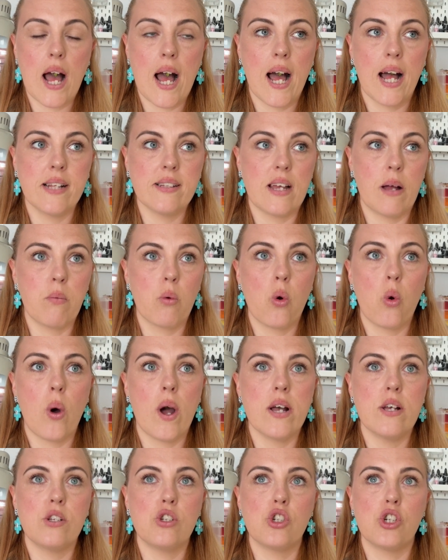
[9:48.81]
and I'm
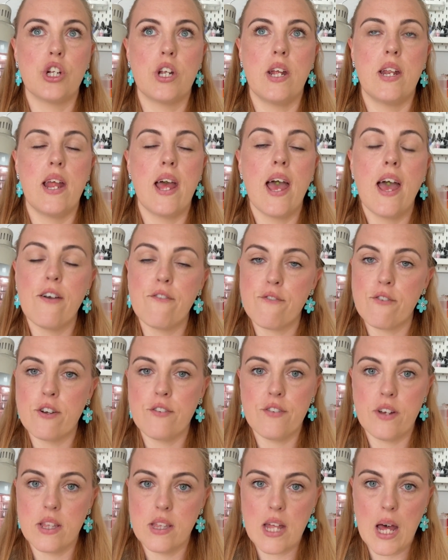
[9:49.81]
questioning
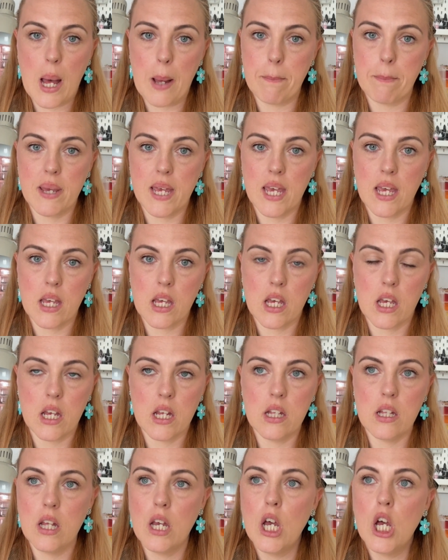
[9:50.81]
everything that I'm
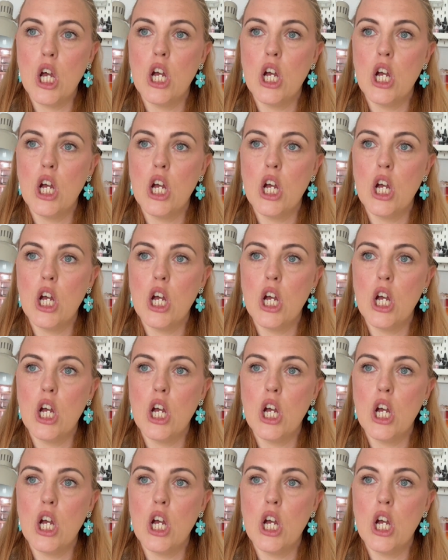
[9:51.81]
making.